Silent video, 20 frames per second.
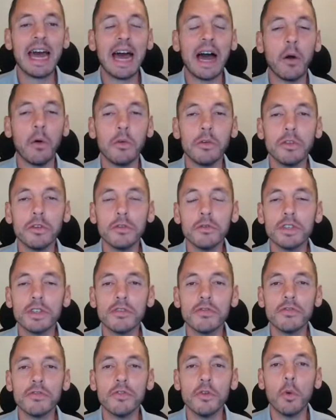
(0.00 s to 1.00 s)
Now,
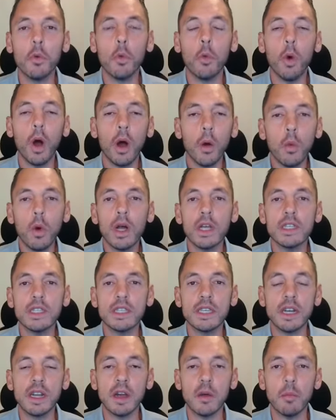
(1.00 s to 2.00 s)
Youssouf, what was
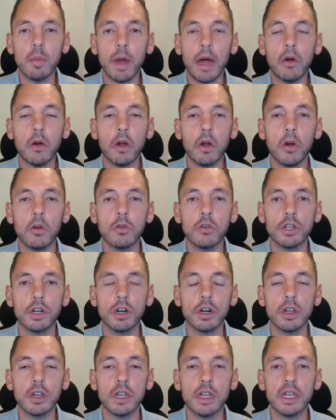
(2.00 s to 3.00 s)
it about Coach
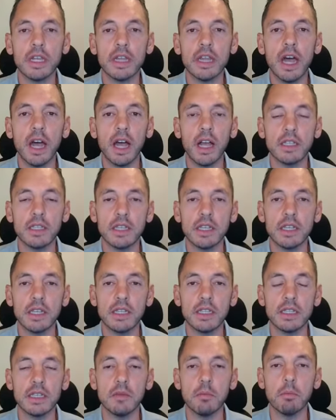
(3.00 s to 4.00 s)
Hurley and the
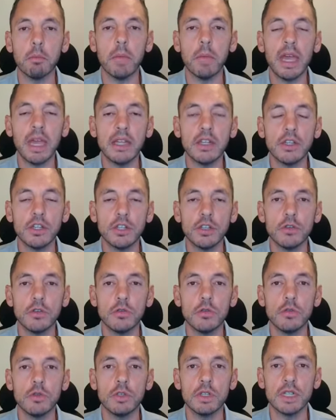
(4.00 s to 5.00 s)
Huskies that made
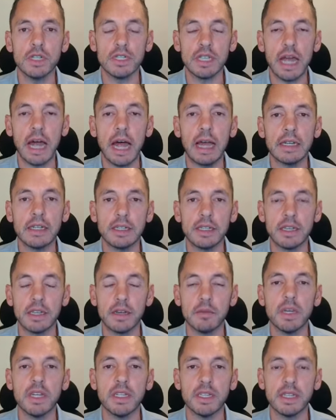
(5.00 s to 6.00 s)
you decide to
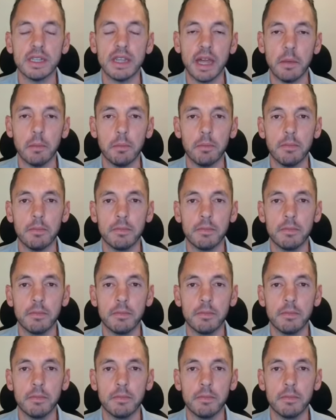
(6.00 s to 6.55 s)
commit to them?